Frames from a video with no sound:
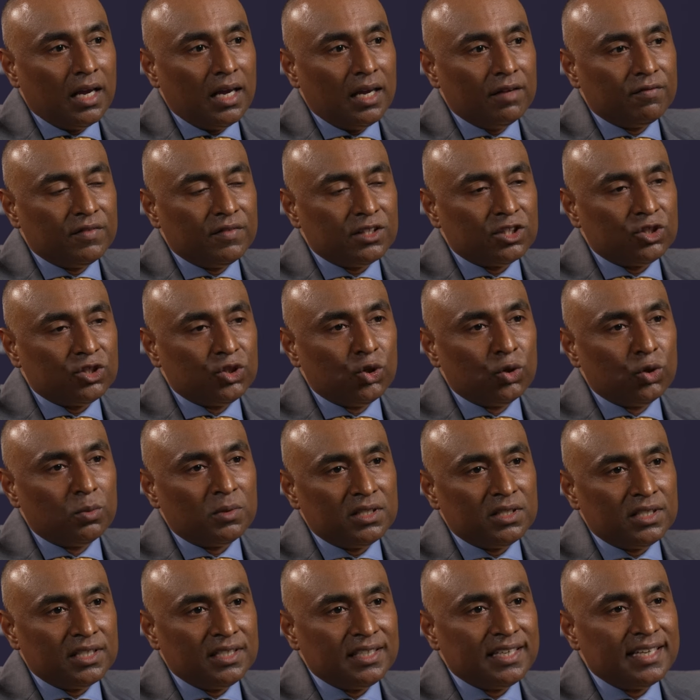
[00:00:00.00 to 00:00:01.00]
if the tumor
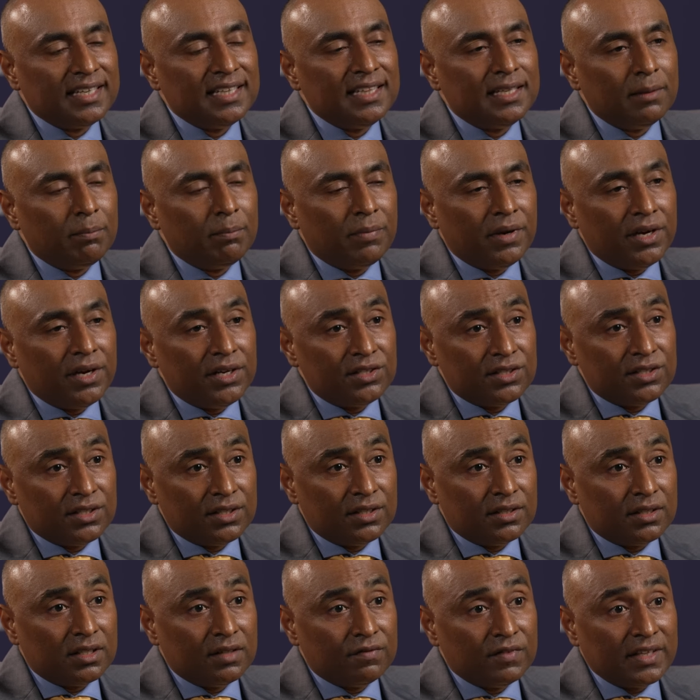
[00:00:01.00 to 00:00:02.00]
didn't kill the
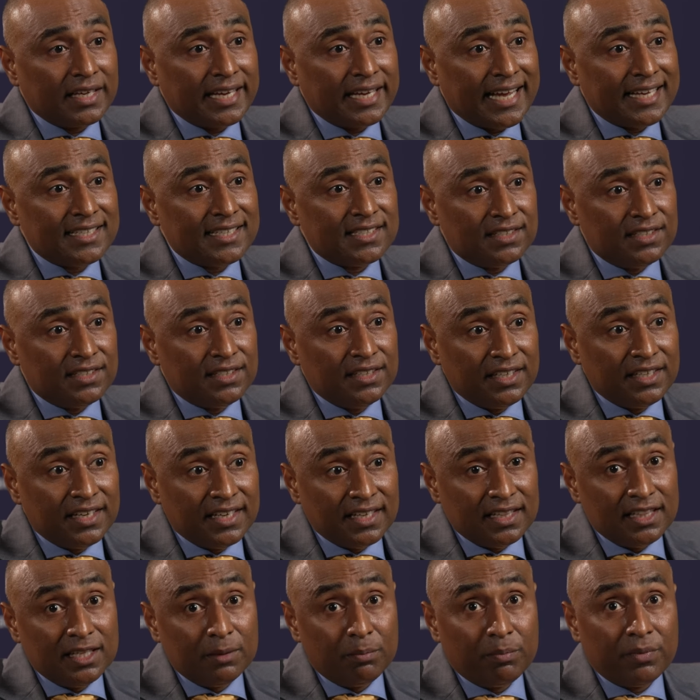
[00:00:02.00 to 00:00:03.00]
patient, if the cancer didn't
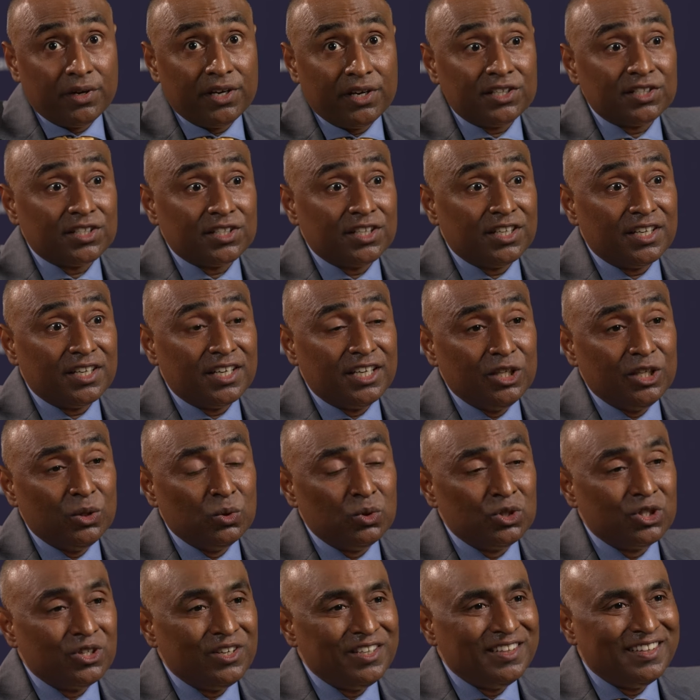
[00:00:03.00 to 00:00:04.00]
kill the patient,
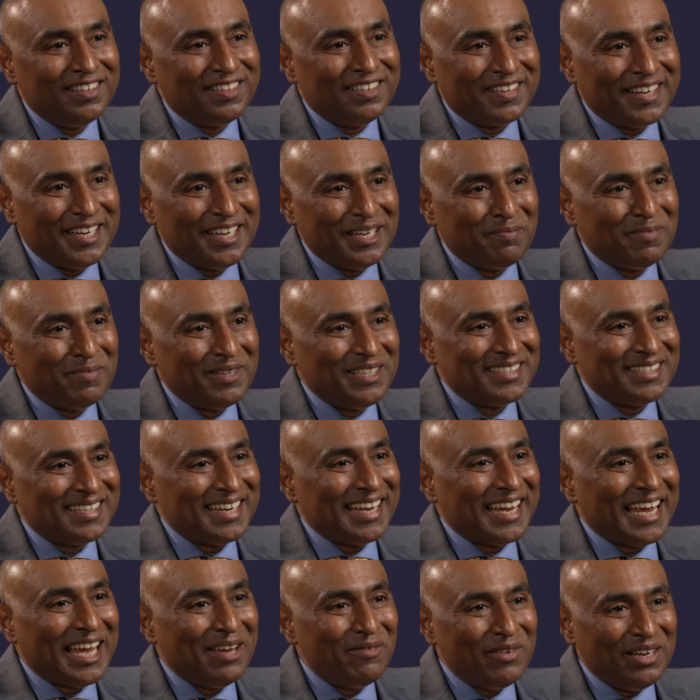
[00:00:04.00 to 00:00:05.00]
usually the treatments
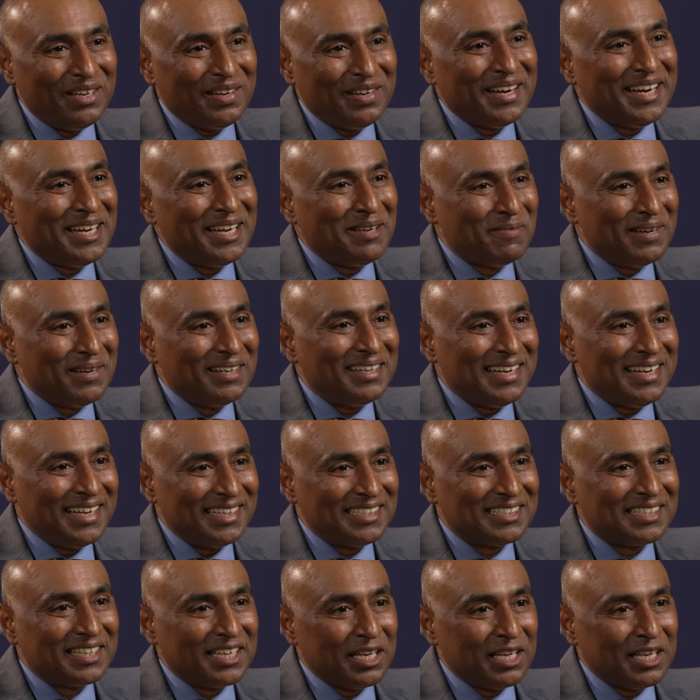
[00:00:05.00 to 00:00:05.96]
like heavy treatment like